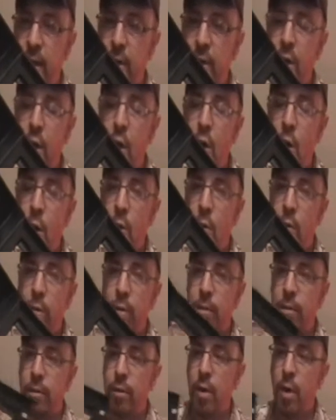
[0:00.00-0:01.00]
no
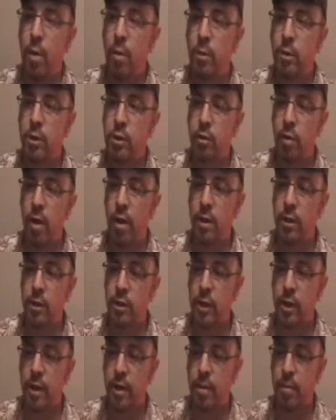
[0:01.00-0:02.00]

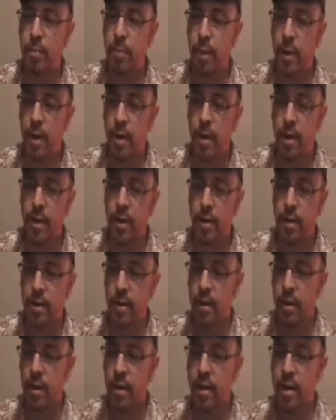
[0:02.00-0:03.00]
instruction, but
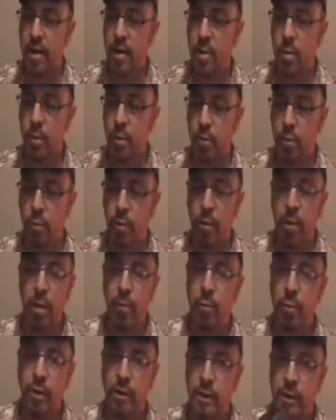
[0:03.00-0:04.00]
and neither with
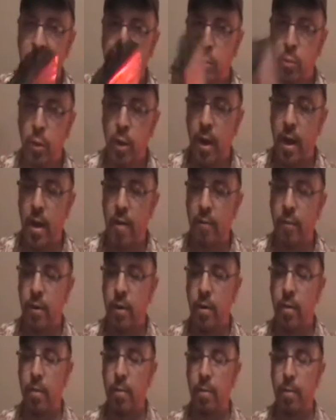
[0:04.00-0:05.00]
risk is
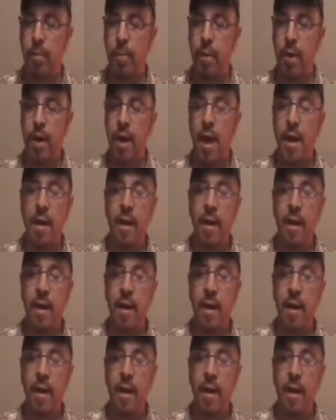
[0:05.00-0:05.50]
whatever, but I